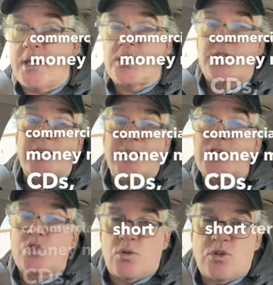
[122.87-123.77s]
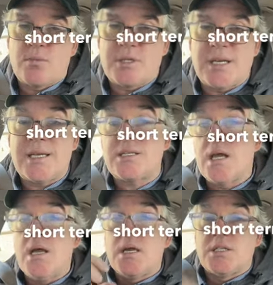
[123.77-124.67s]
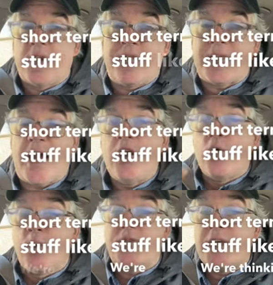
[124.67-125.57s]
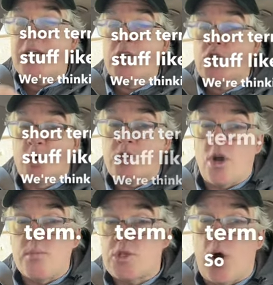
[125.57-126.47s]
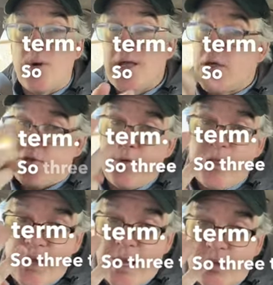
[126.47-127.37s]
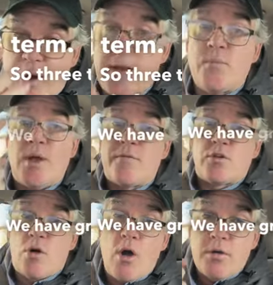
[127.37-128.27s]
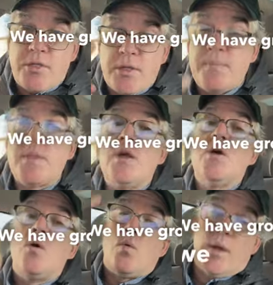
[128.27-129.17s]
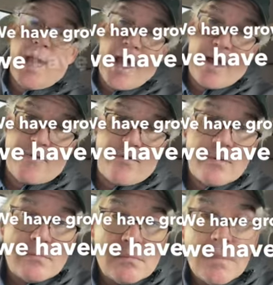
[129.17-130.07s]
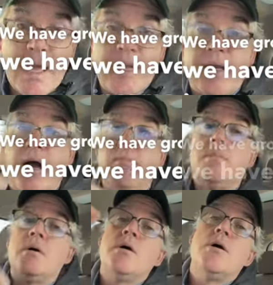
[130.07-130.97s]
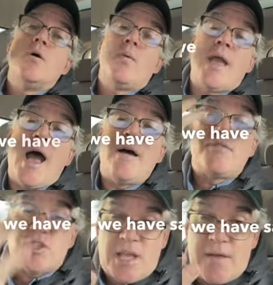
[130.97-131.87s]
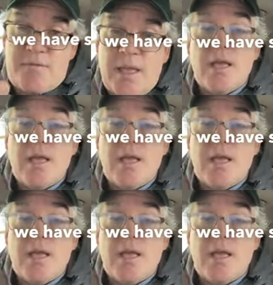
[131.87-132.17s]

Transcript: CDs, short term CDs, stuff like that. We're thinking short term. So three things, right? We have growth, we have income we have safety.